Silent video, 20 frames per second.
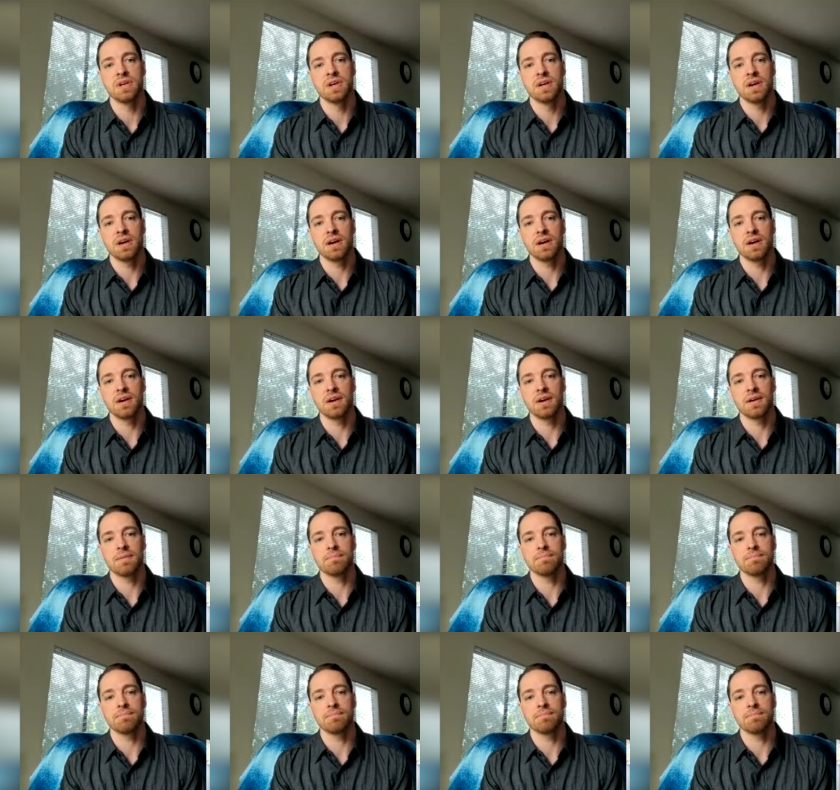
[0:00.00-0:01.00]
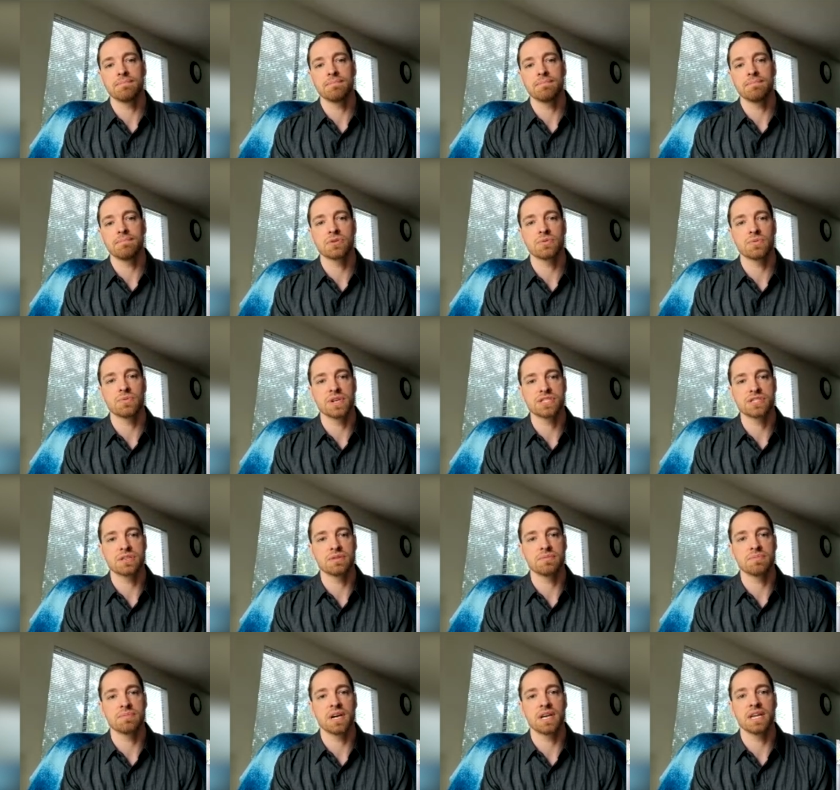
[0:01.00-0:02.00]
um, you know,
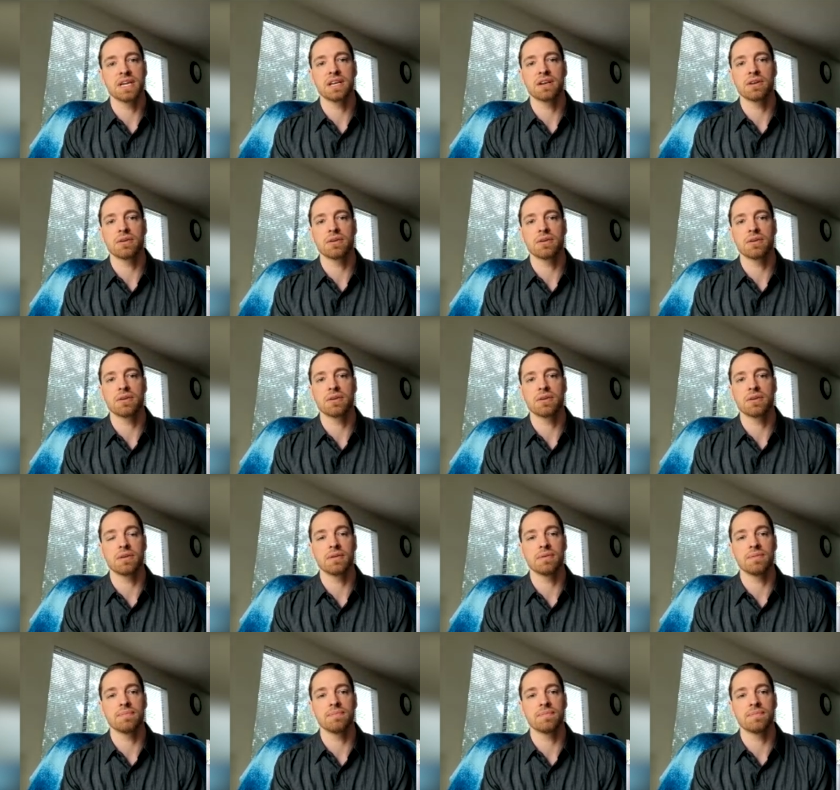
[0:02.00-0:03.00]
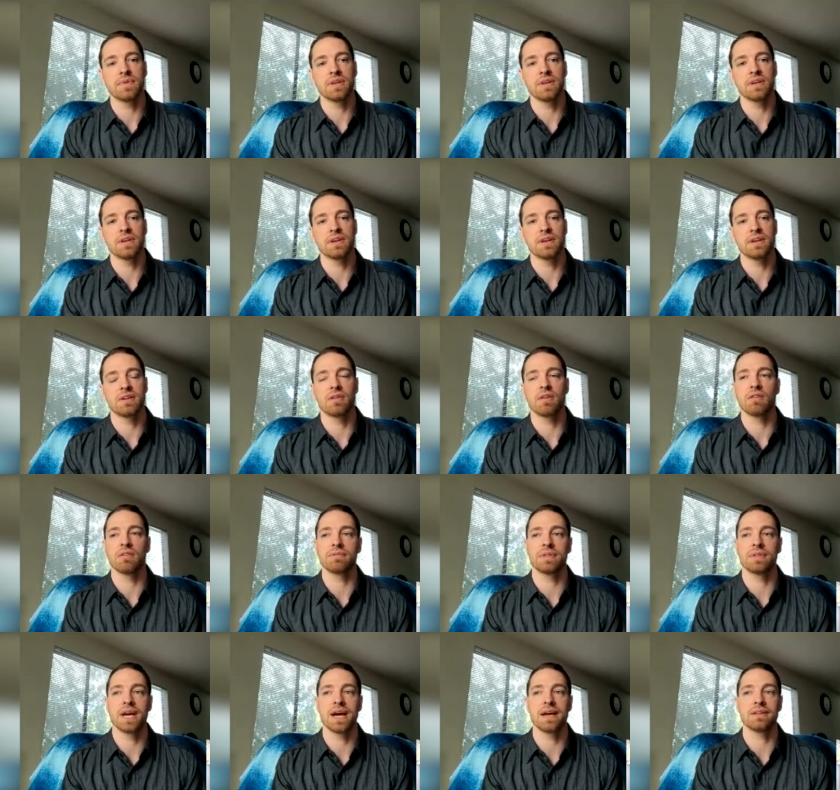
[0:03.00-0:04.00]
tuition money or uh, and all
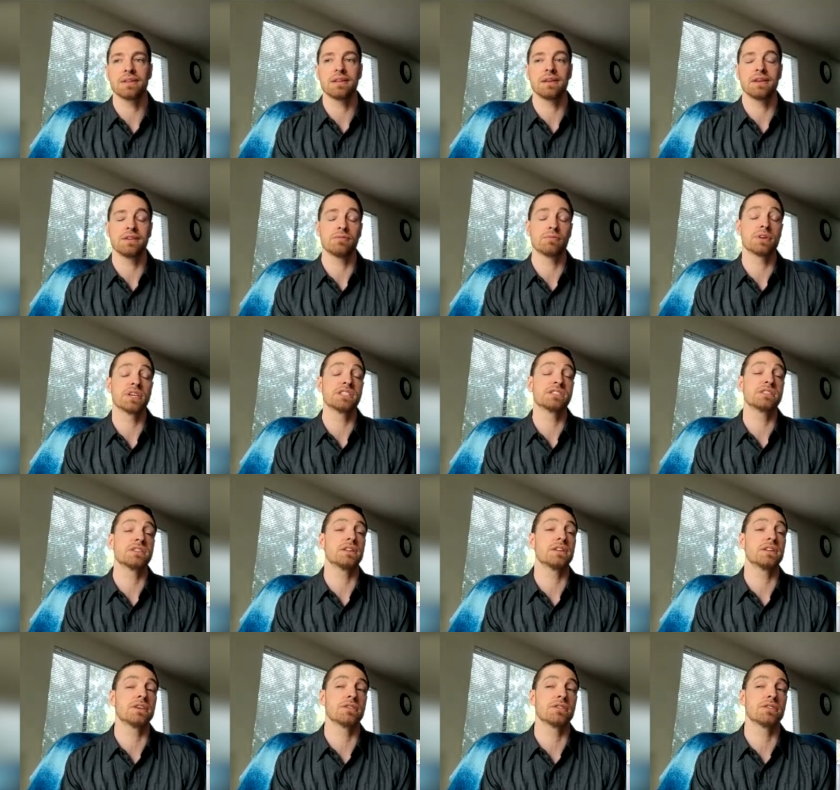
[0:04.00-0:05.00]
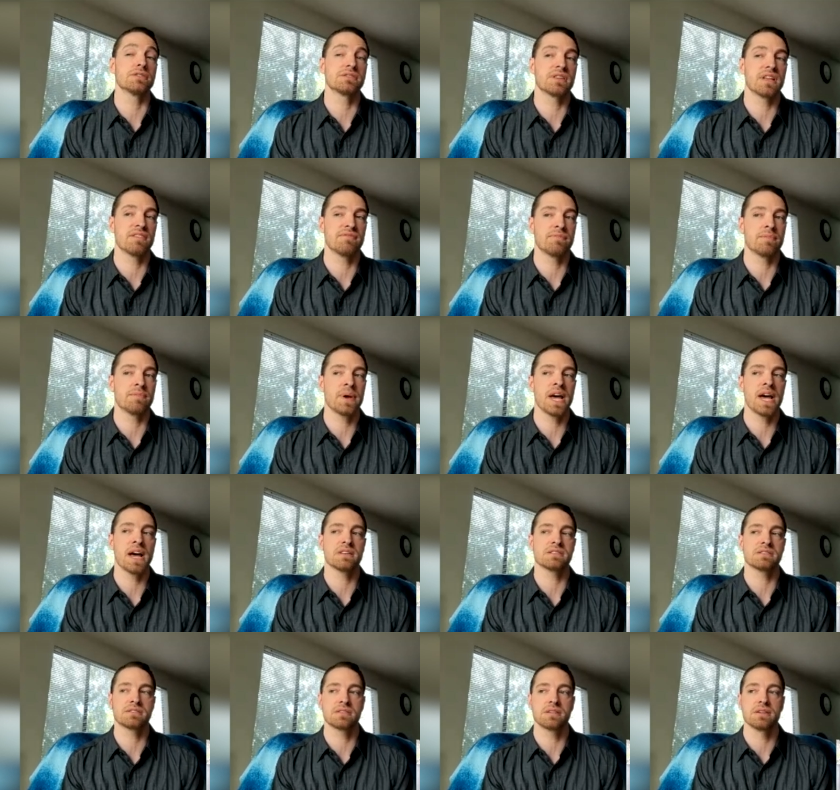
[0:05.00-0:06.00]
of that. In recent years, they've
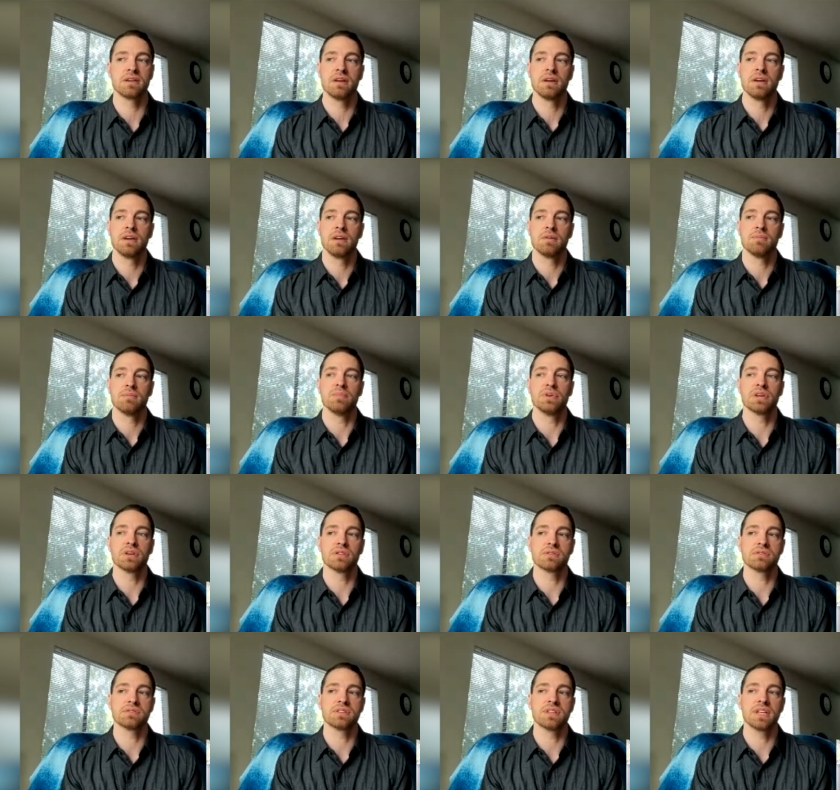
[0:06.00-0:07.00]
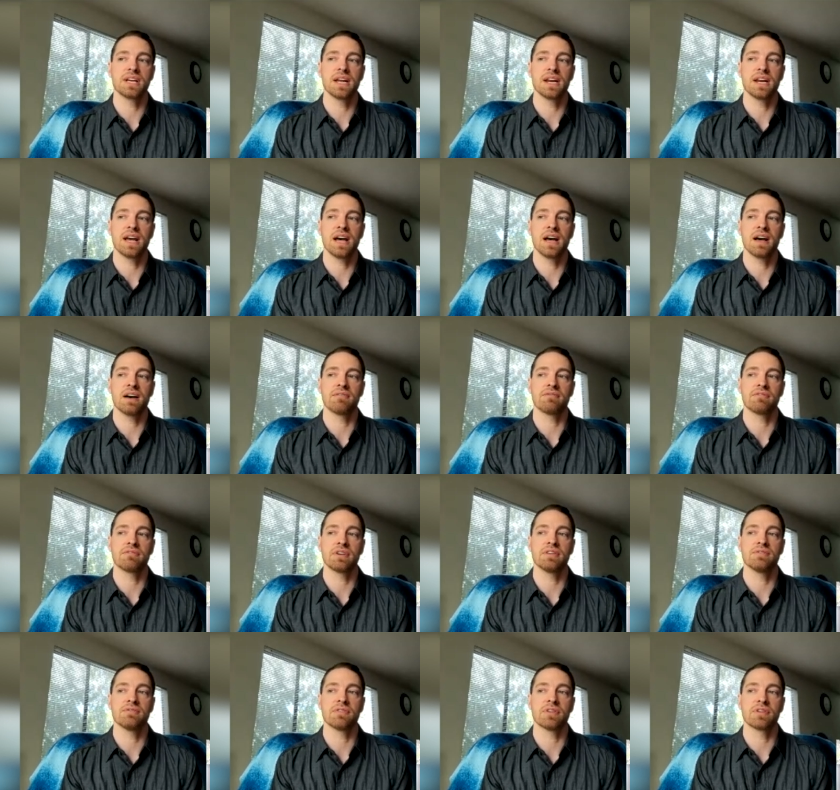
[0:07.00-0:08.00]
passed bills that have
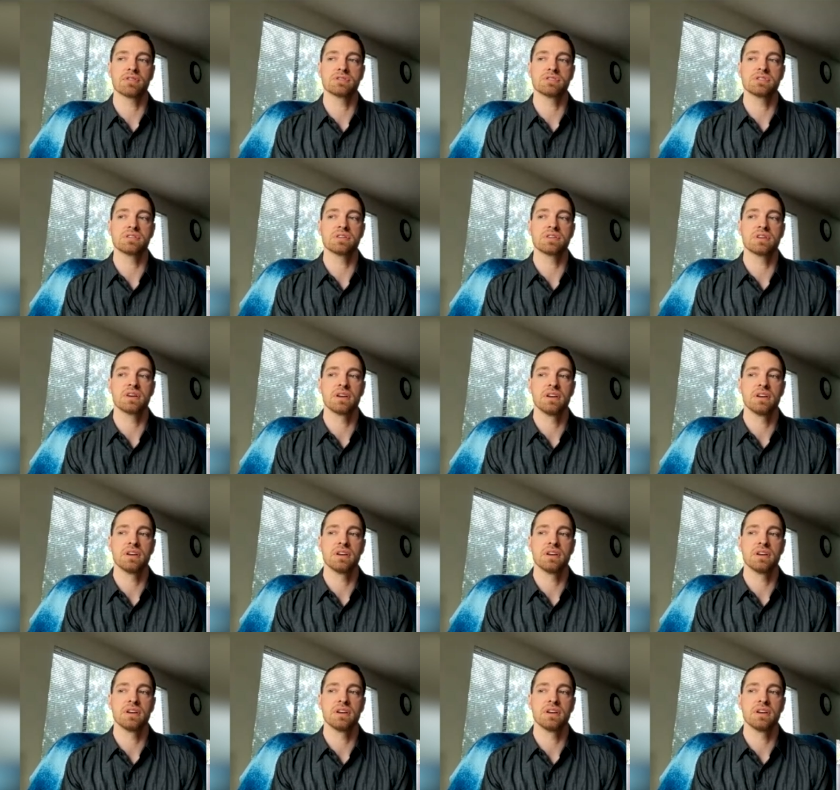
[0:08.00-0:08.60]
reversed